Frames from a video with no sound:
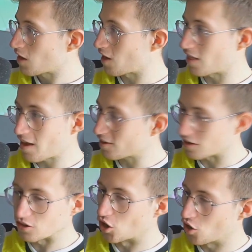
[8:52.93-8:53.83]
I like
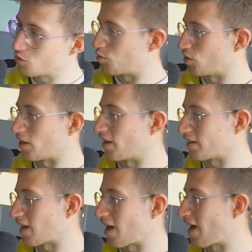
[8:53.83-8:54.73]
it though, but
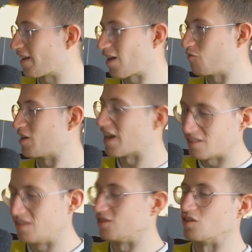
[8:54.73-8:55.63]
like when I
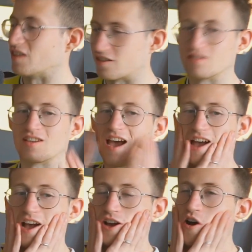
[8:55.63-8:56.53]
listen to this,
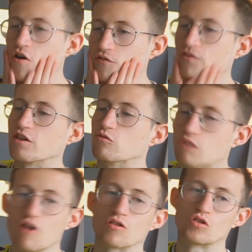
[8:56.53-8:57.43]
I can't
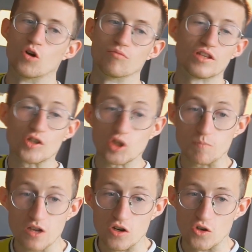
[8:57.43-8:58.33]
think World Cup. This could
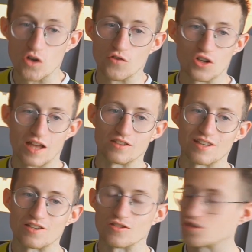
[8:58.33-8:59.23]
just be another like
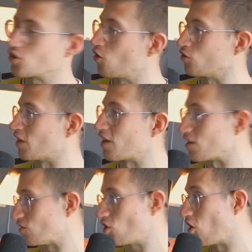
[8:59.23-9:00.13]
decent song
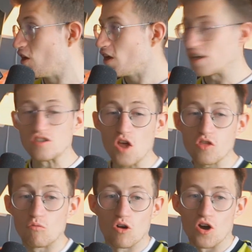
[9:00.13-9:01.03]
that he's got. It's
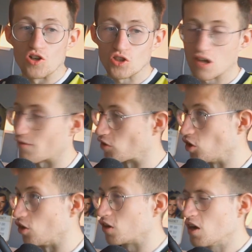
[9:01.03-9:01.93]
not the worst song I've ever
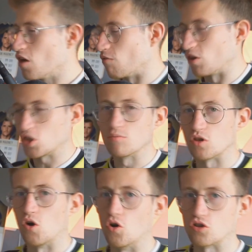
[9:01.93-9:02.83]
heard, but when it
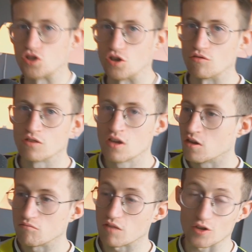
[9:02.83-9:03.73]
comes to autotune,
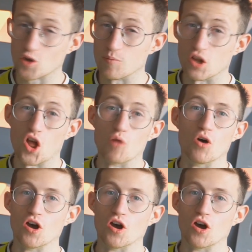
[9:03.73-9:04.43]
it could be a lot